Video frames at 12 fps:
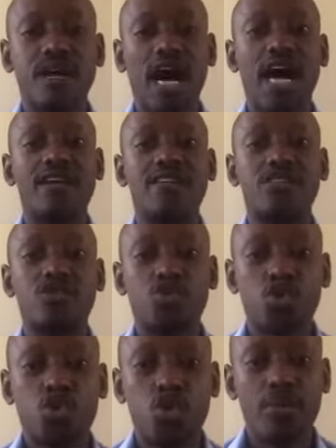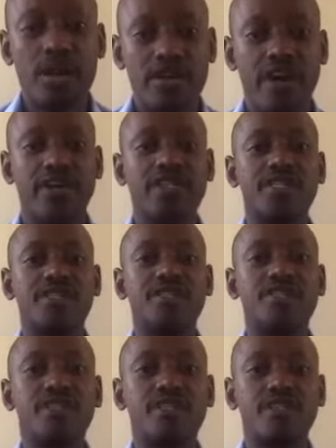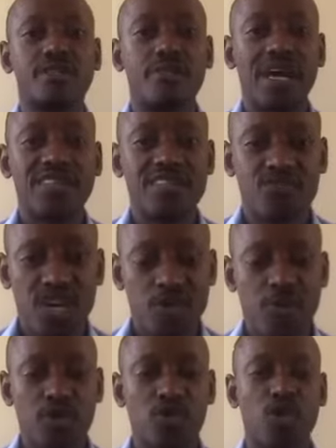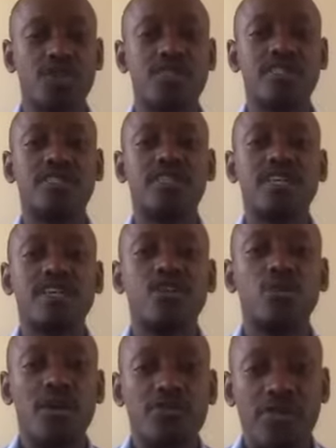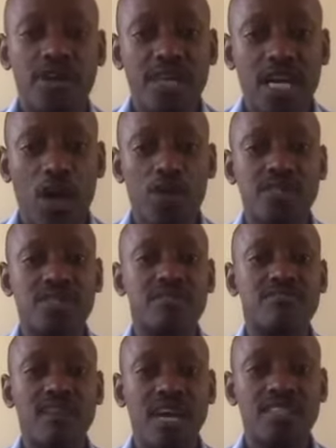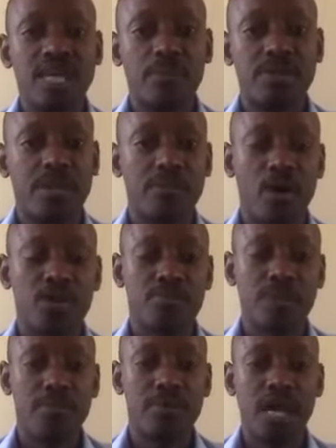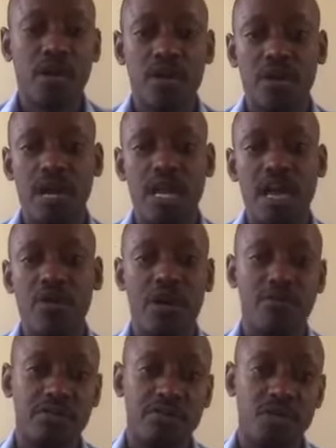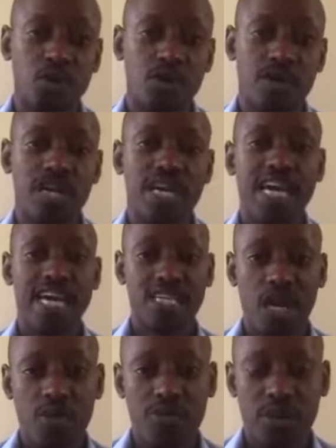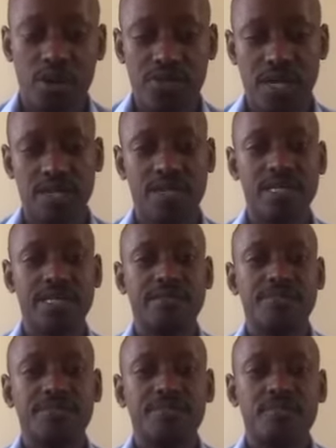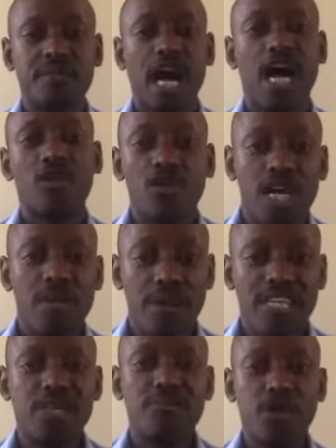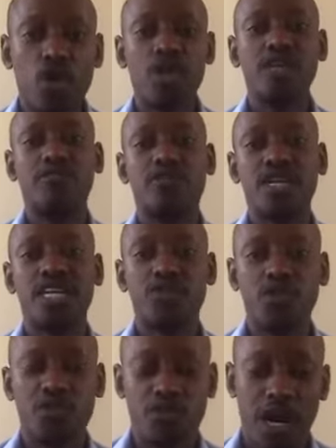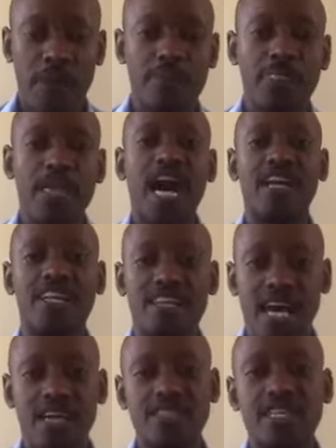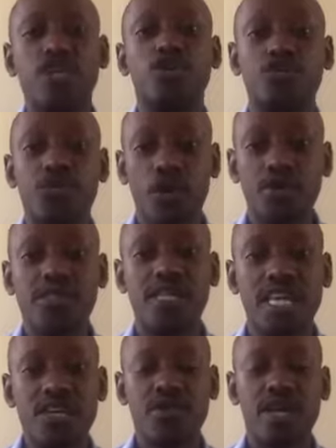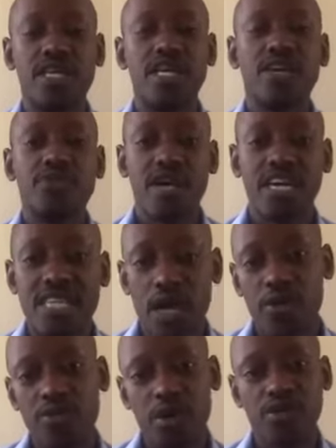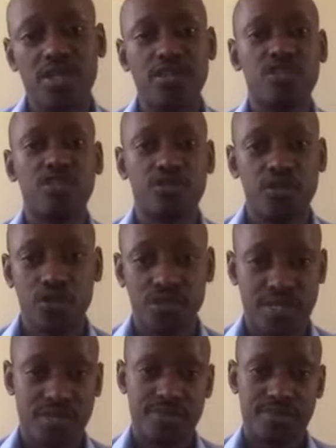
and it's too malnourished, plus the transport costs, you might find the cow ends up in about maybe 950 or 800,000. And you can imagine, behold, if you take it to your farm and it dies, you've lost literally the 800,000 that you've used.